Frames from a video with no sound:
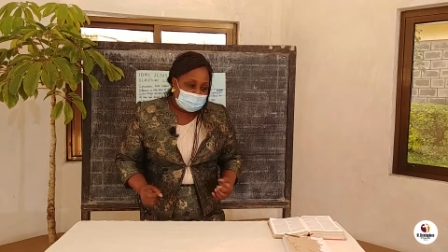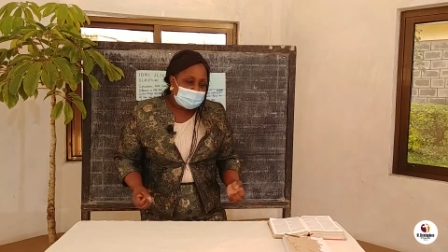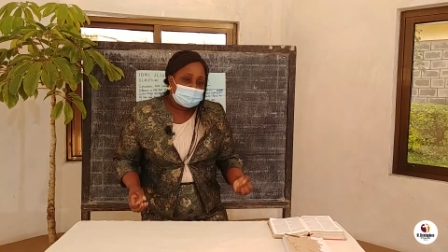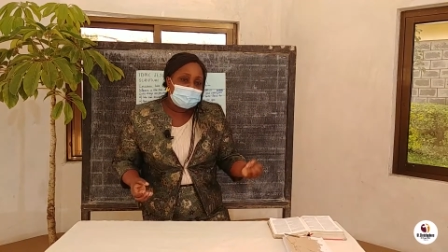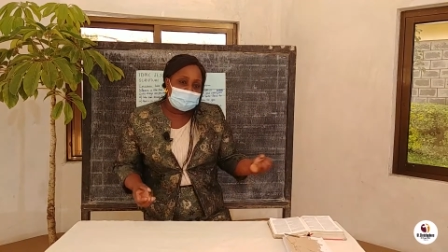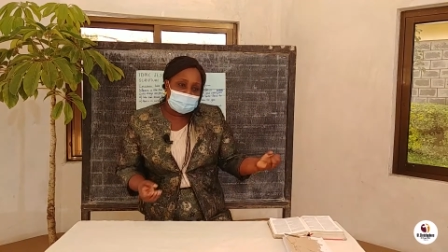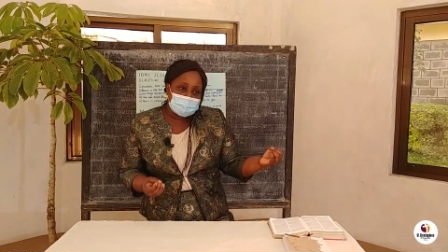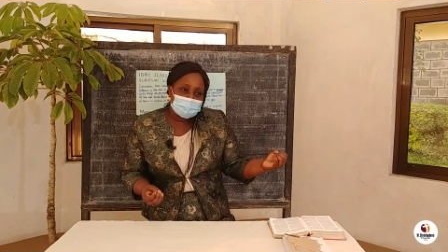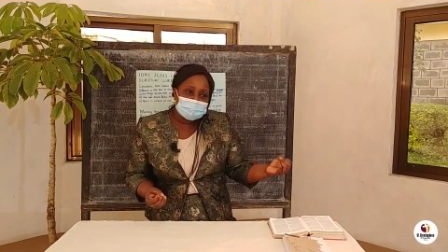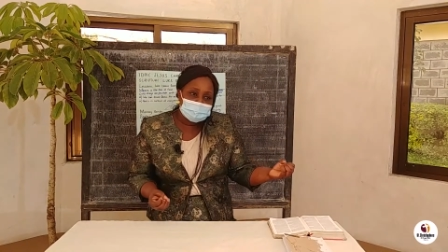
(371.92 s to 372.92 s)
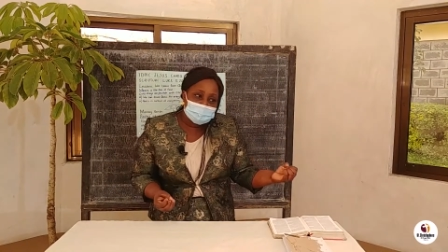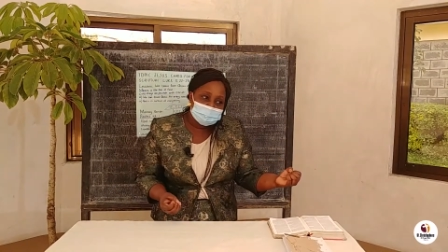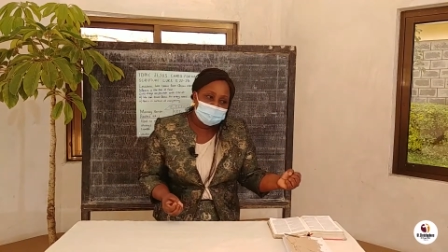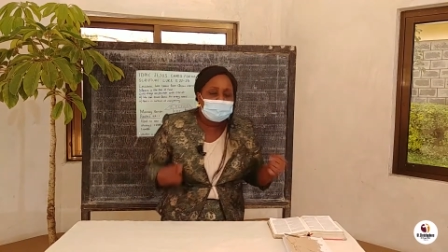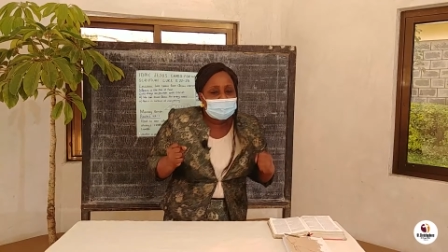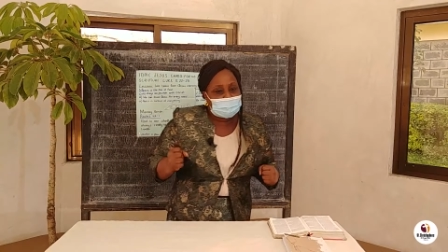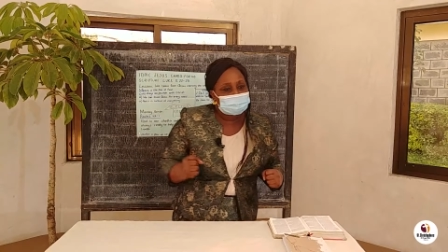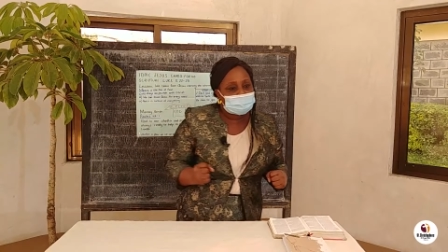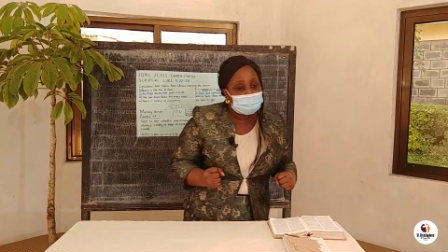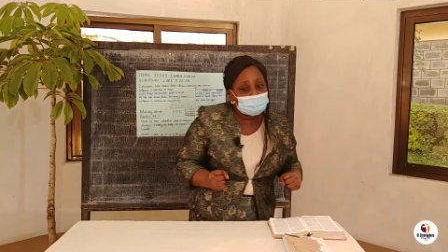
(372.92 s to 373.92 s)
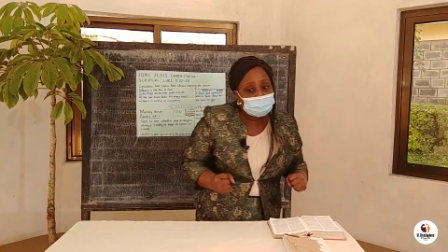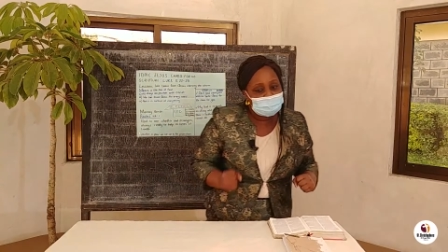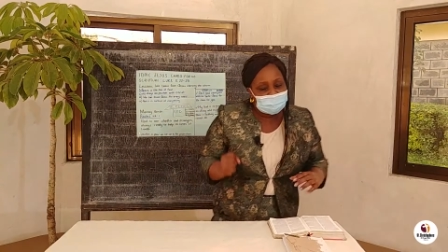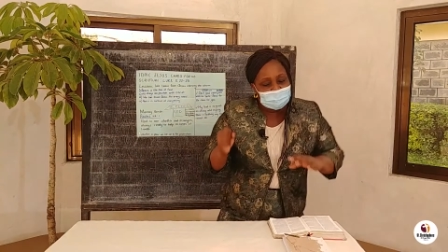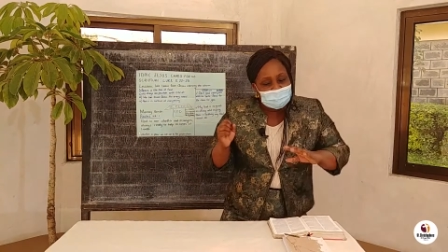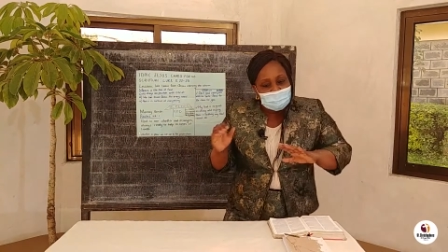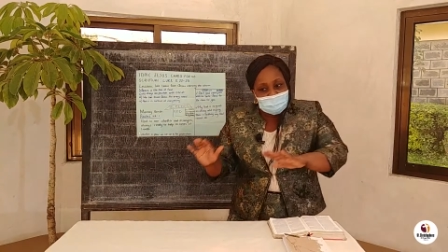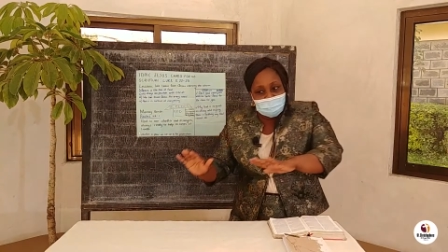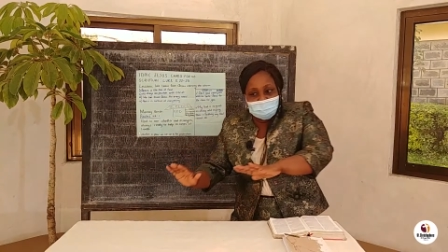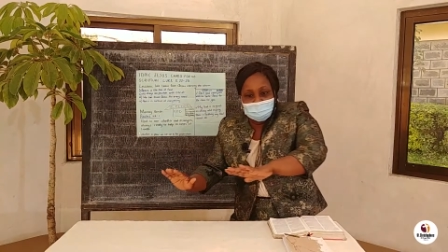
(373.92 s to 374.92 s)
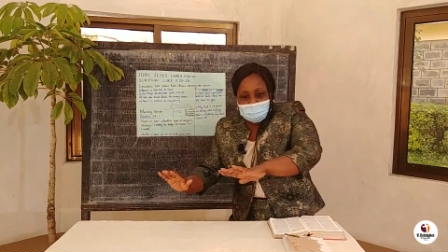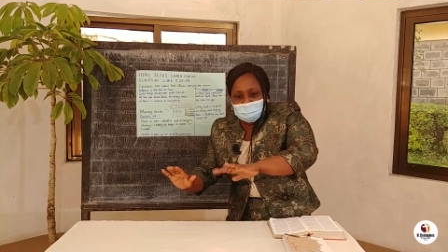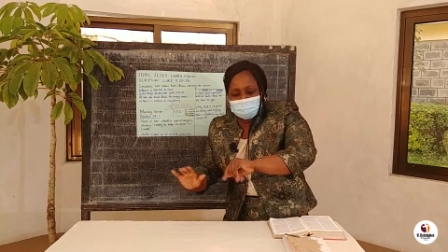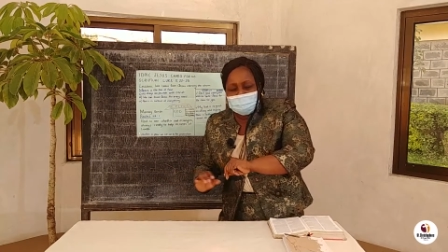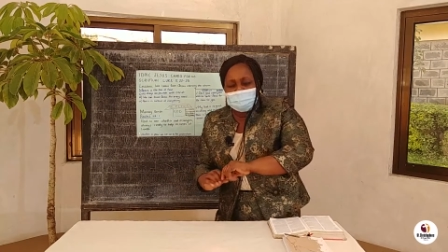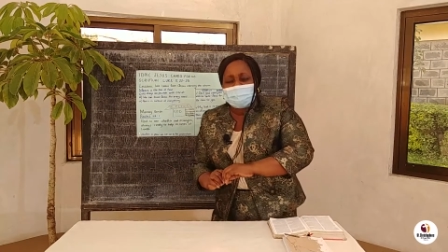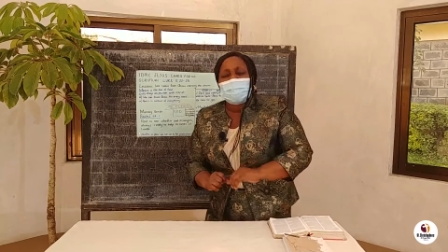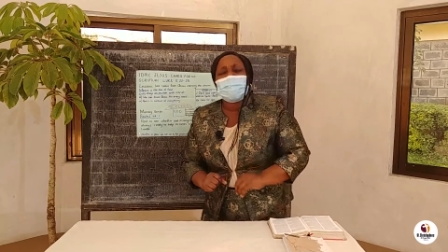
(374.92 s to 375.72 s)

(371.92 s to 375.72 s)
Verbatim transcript: He took a cushion or a pillow akaekelea pale